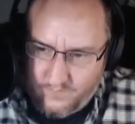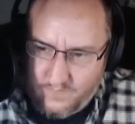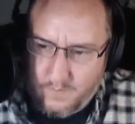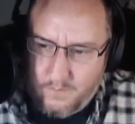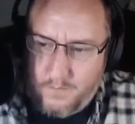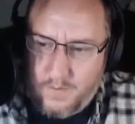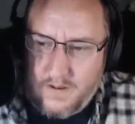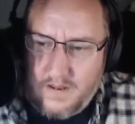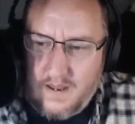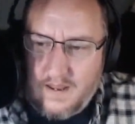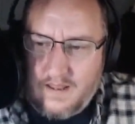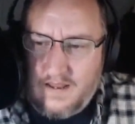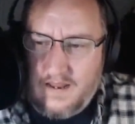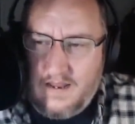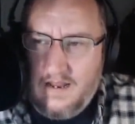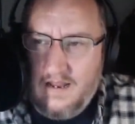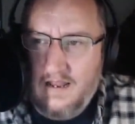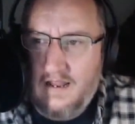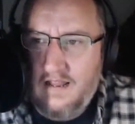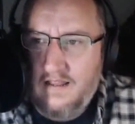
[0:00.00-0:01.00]
But yeah,
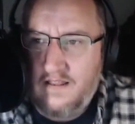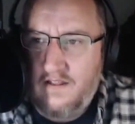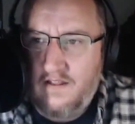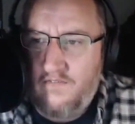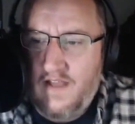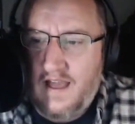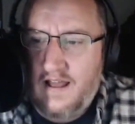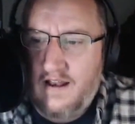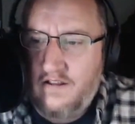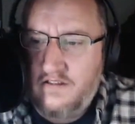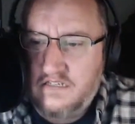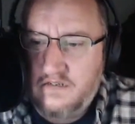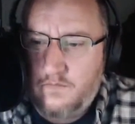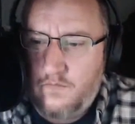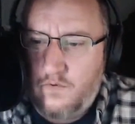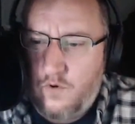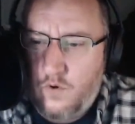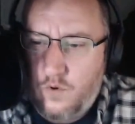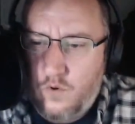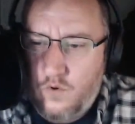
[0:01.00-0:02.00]
they've added
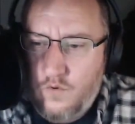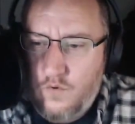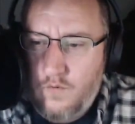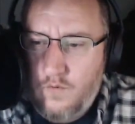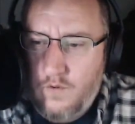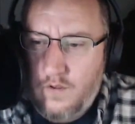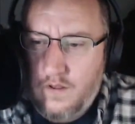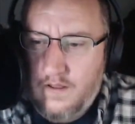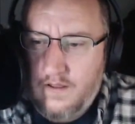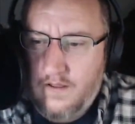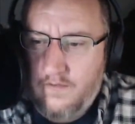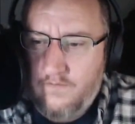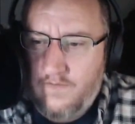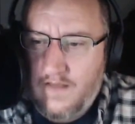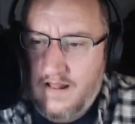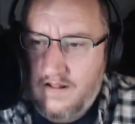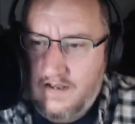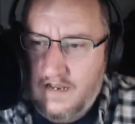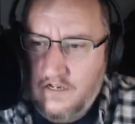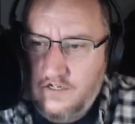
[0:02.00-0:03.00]
some cool
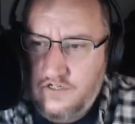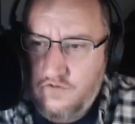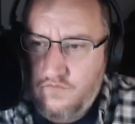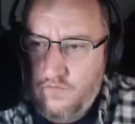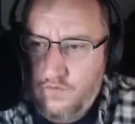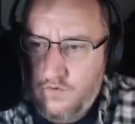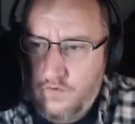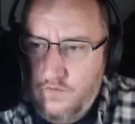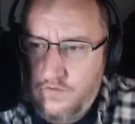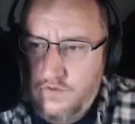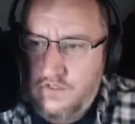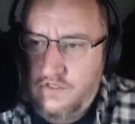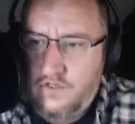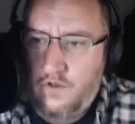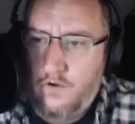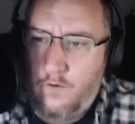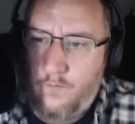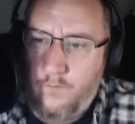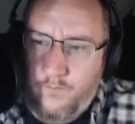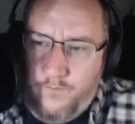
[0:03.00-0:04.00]
validation rules.
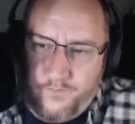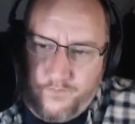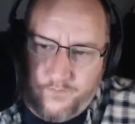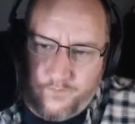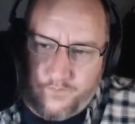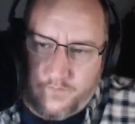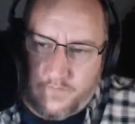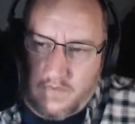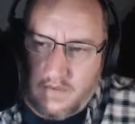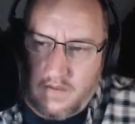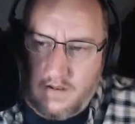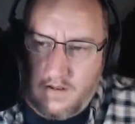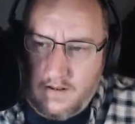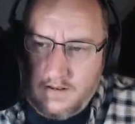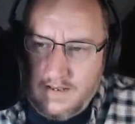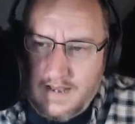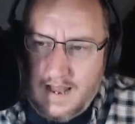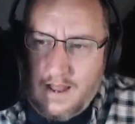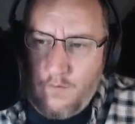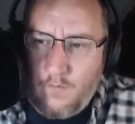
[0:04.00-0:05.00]
So
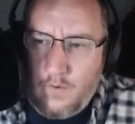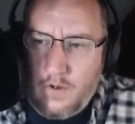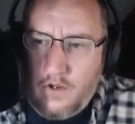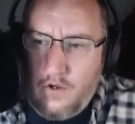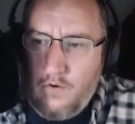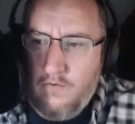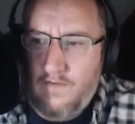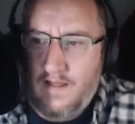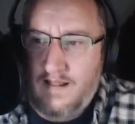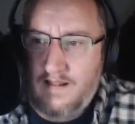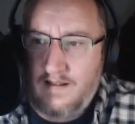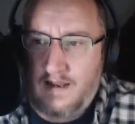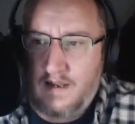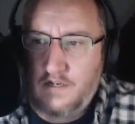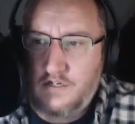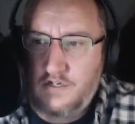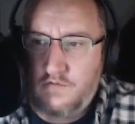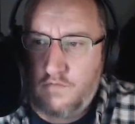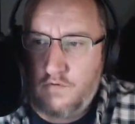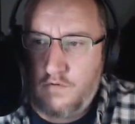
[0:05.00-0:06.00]
now when you do a
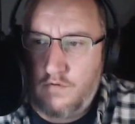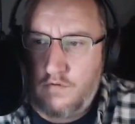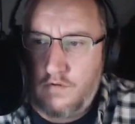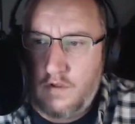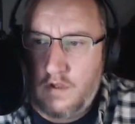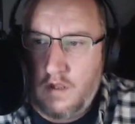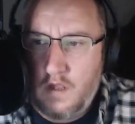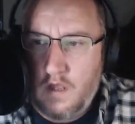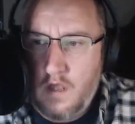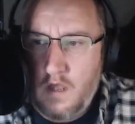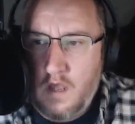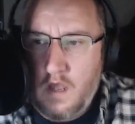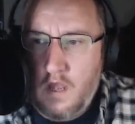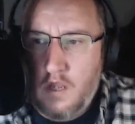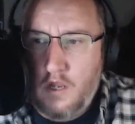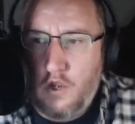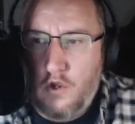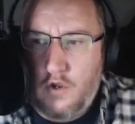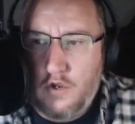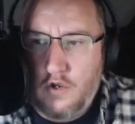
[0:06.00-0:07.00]
validation rule,
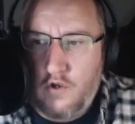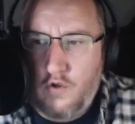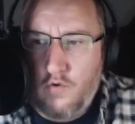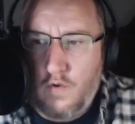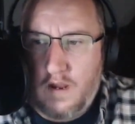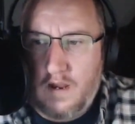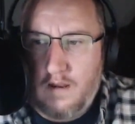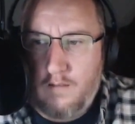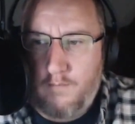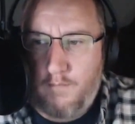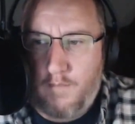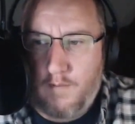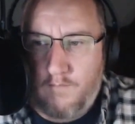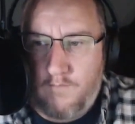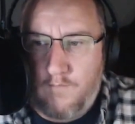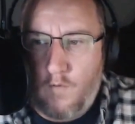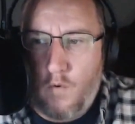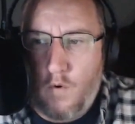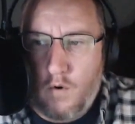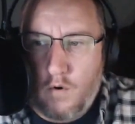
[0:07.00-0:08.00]
you can do a
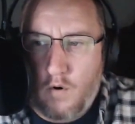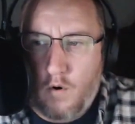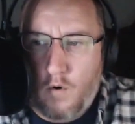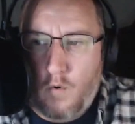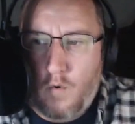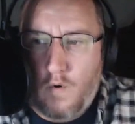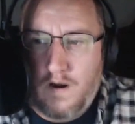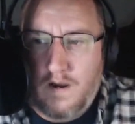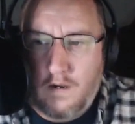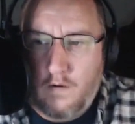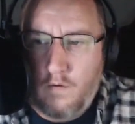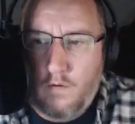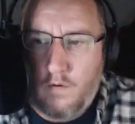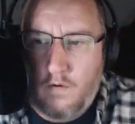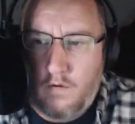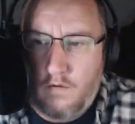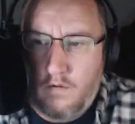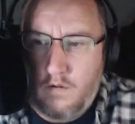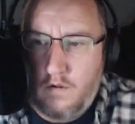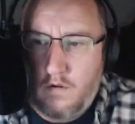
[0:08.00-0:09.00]
before or
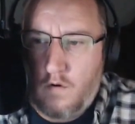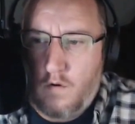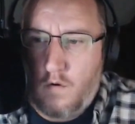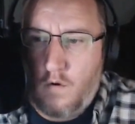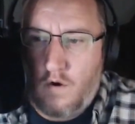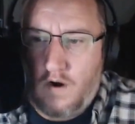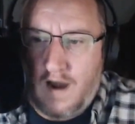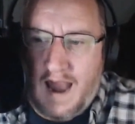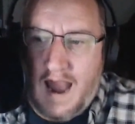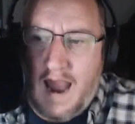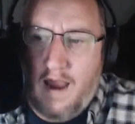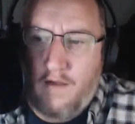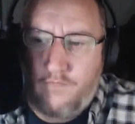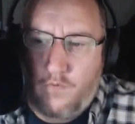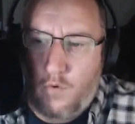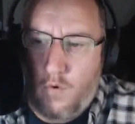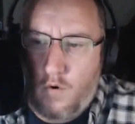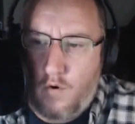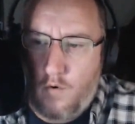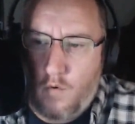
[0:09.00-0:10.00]
equal or
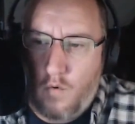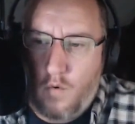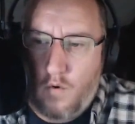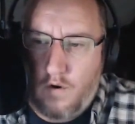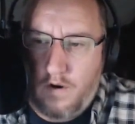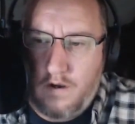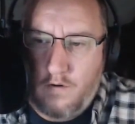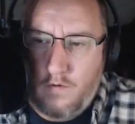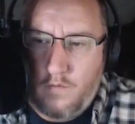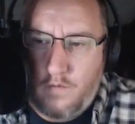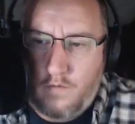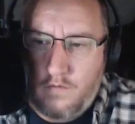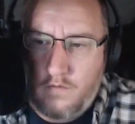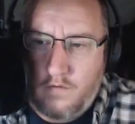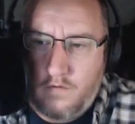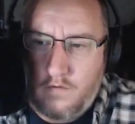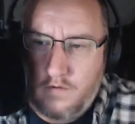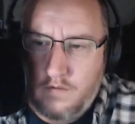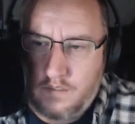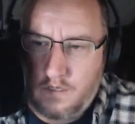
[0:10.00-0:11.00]
after or equal.
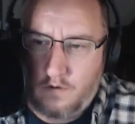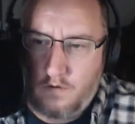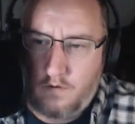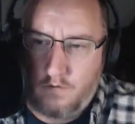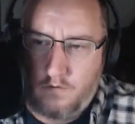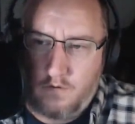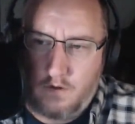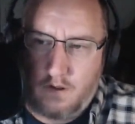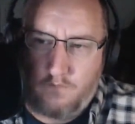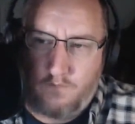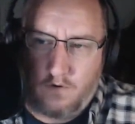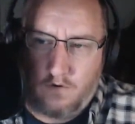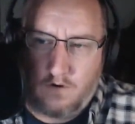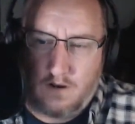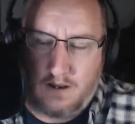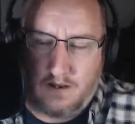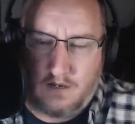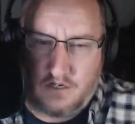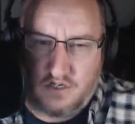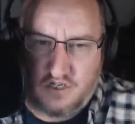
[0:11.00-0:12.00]
So if you're
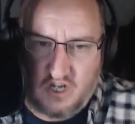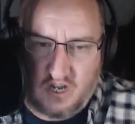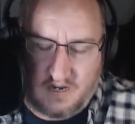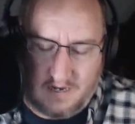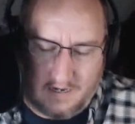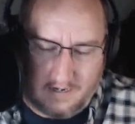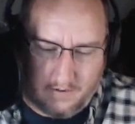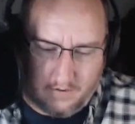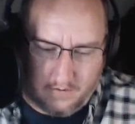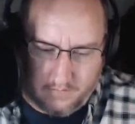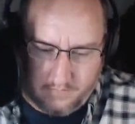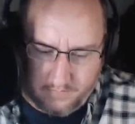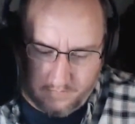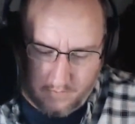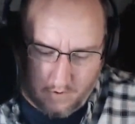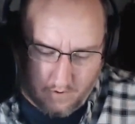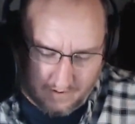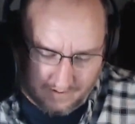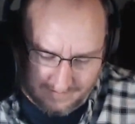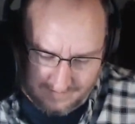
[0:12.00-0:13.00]
like checking
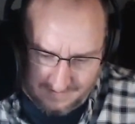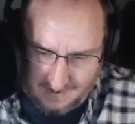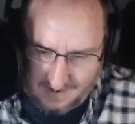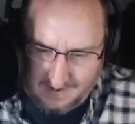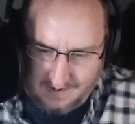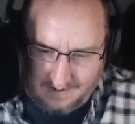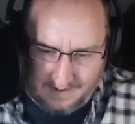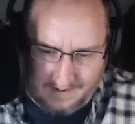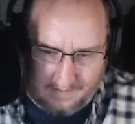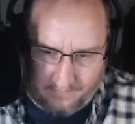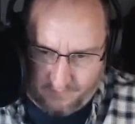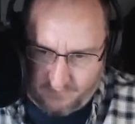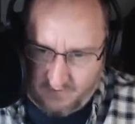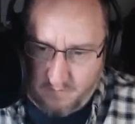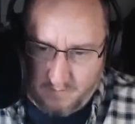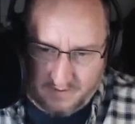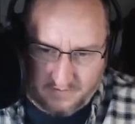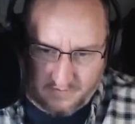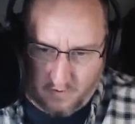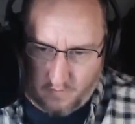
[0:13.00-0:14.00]
on a date, like if
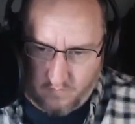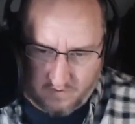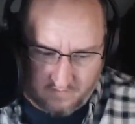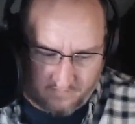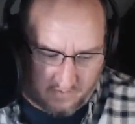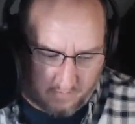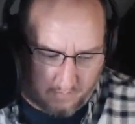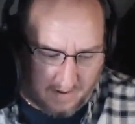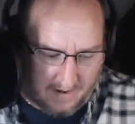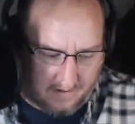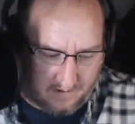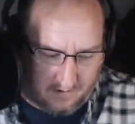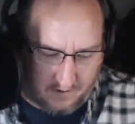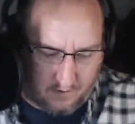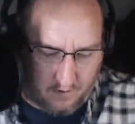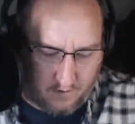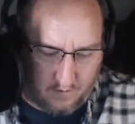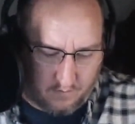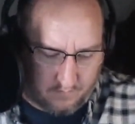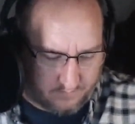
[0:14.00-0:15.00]
somebody's old enough to buy
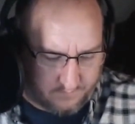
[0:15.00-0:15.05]
liquor,